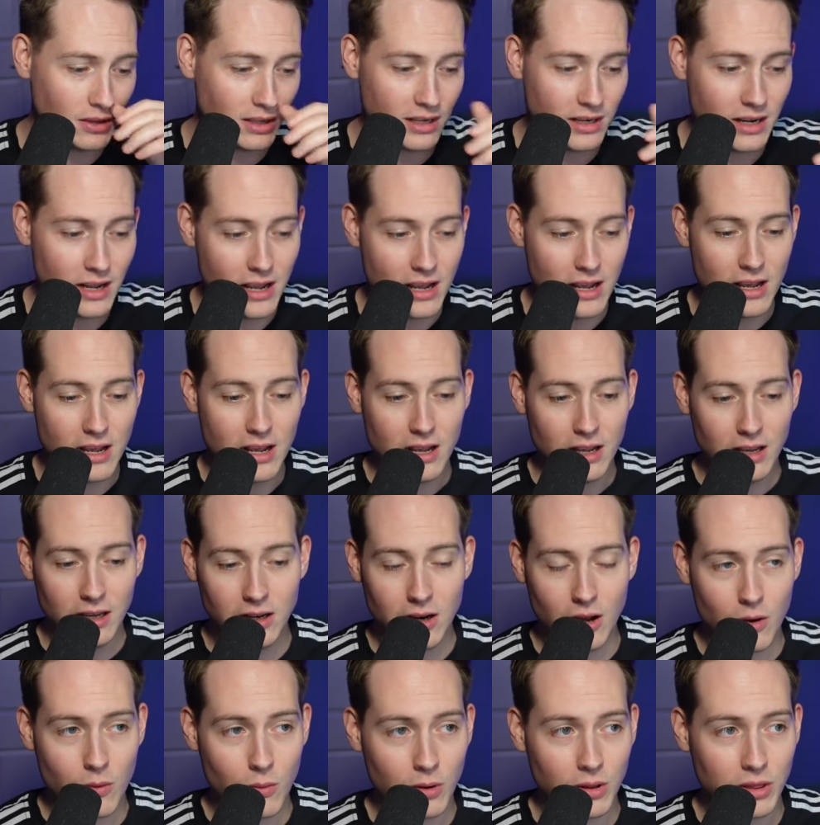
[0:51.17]
And, you
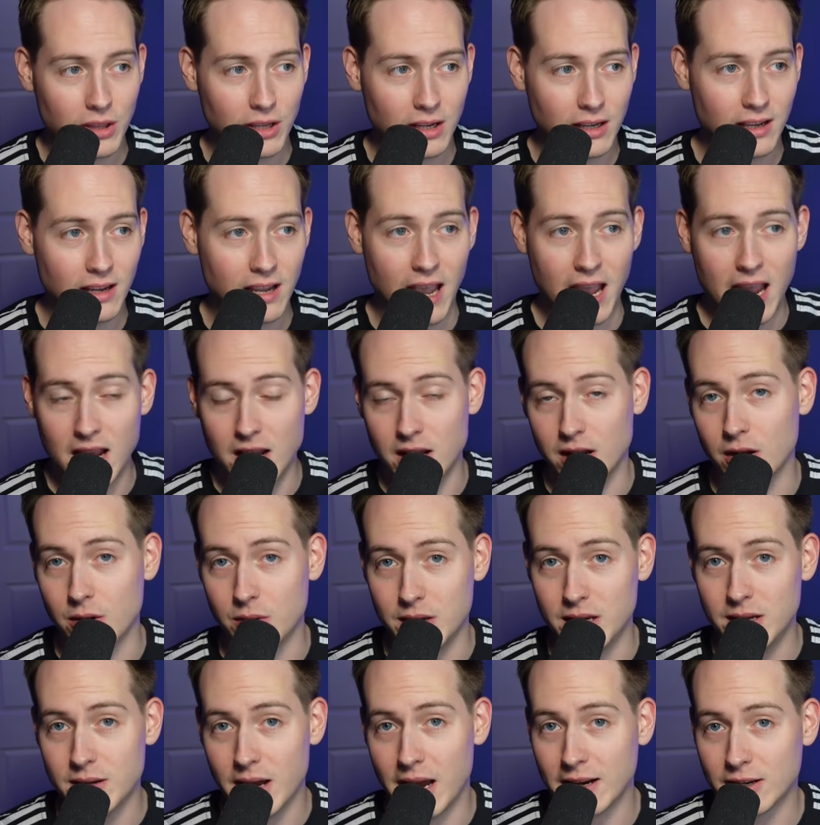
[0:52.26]
know, we're thinking, hey, you know,
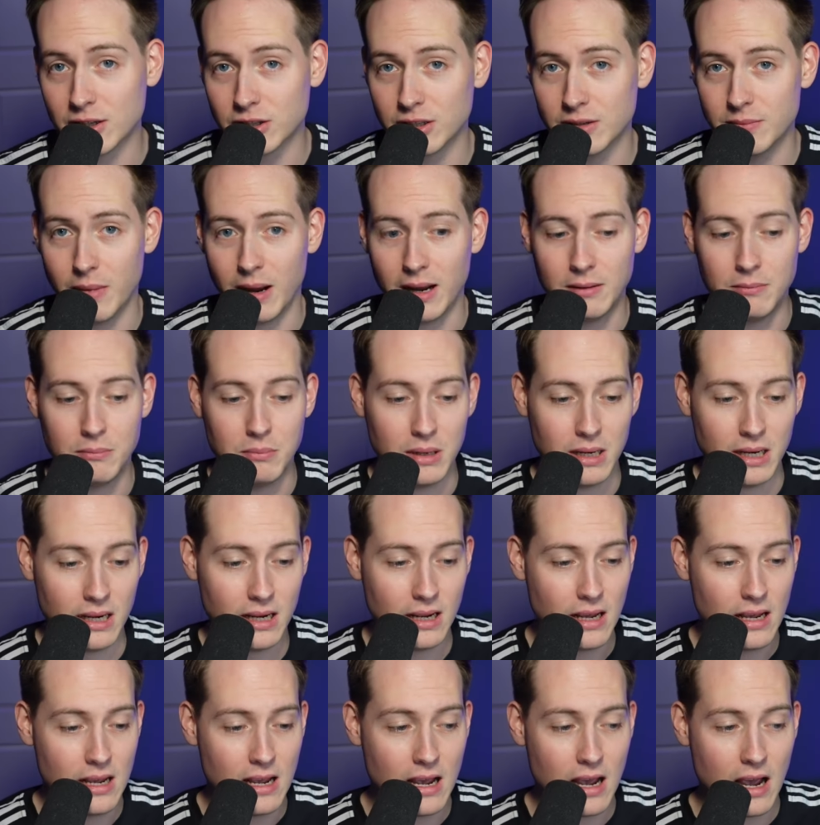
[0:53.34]
he actually might be
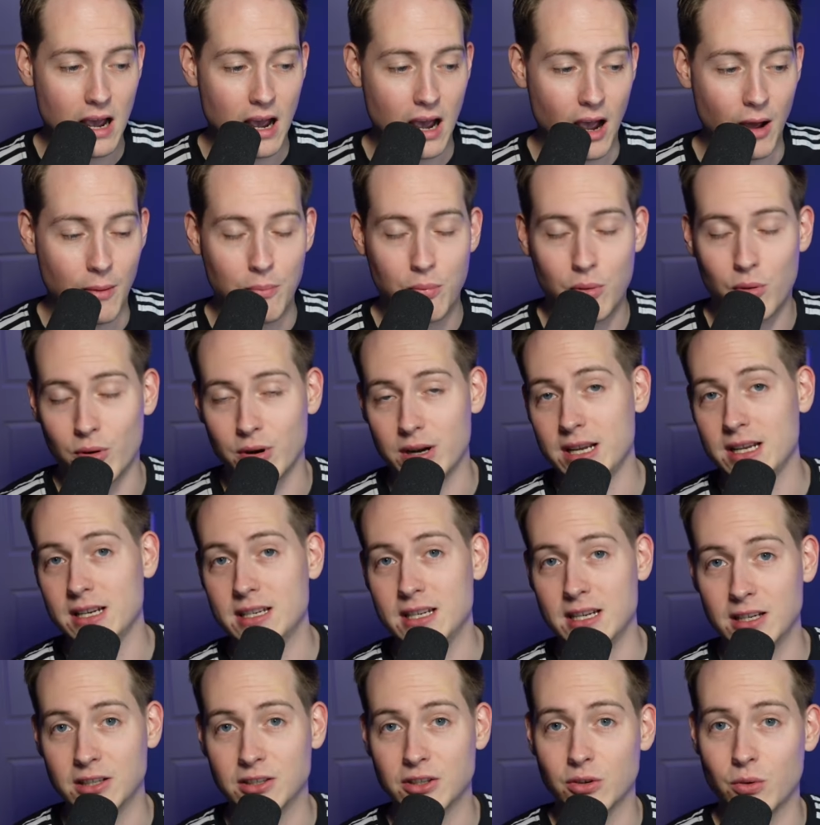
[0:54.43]
a pretty
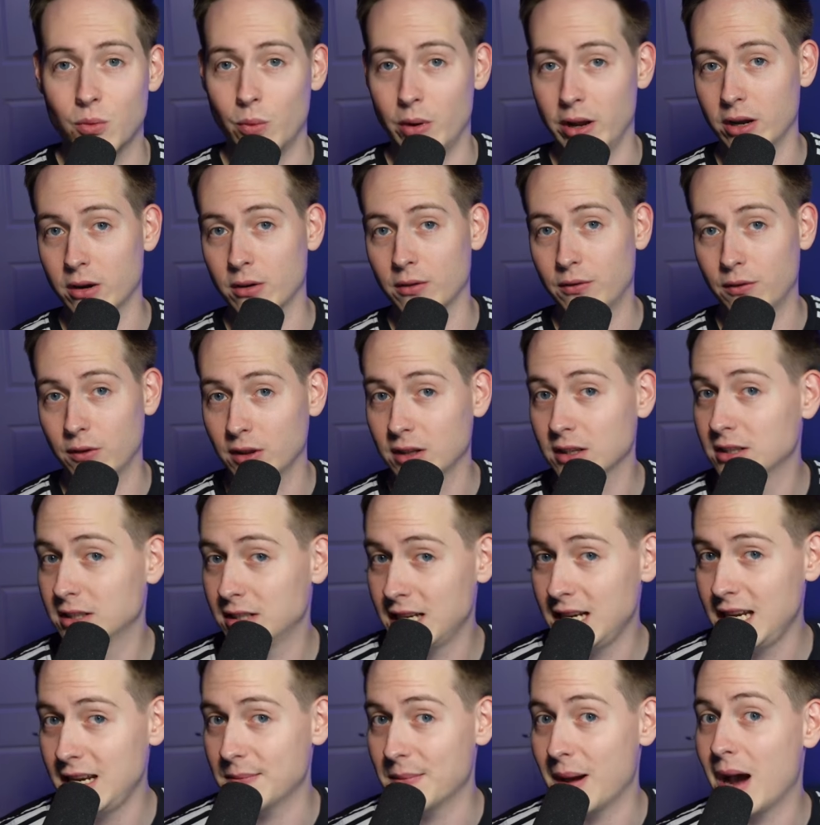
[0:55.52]
decent winger for this team.